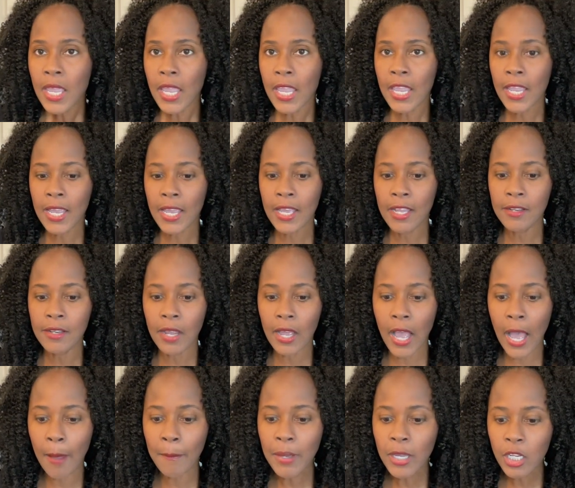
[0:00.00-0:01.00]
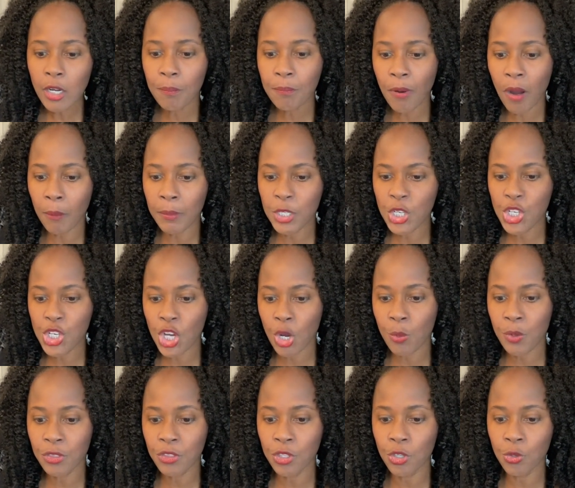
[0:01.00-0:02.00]
And I'm gonna probably share
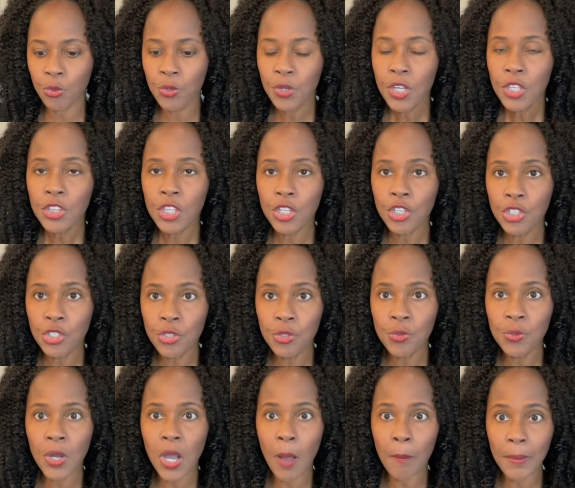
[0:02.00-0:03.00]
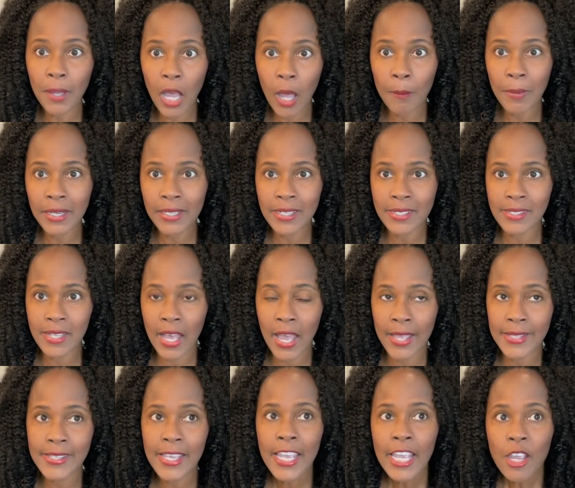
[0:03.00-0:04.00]
with you the new upcoming
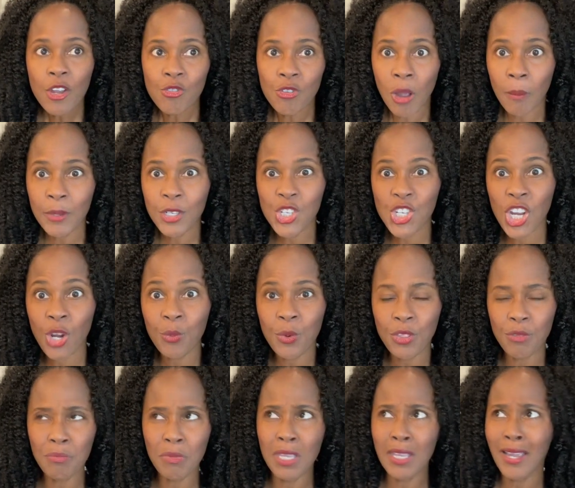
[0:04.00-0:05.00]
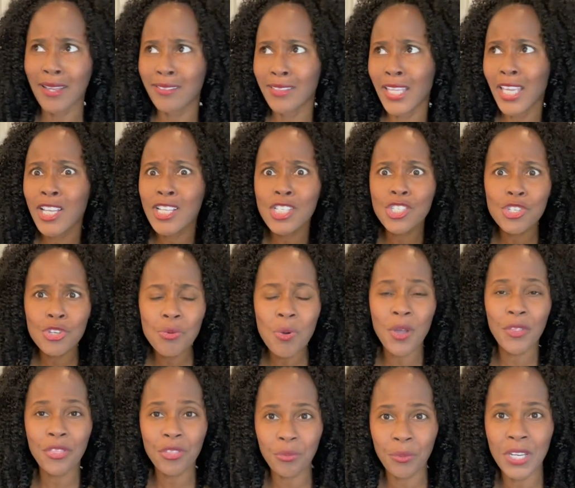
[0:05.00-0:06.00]
designs. Robert shared with me, I think it's two
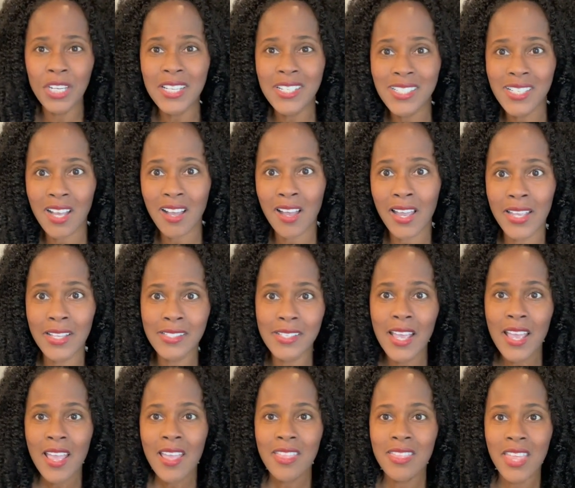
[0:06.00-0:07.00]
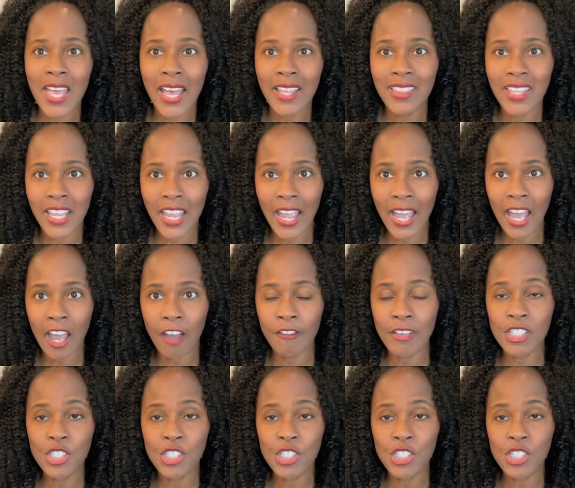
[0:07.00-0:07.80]
or three designs that they have.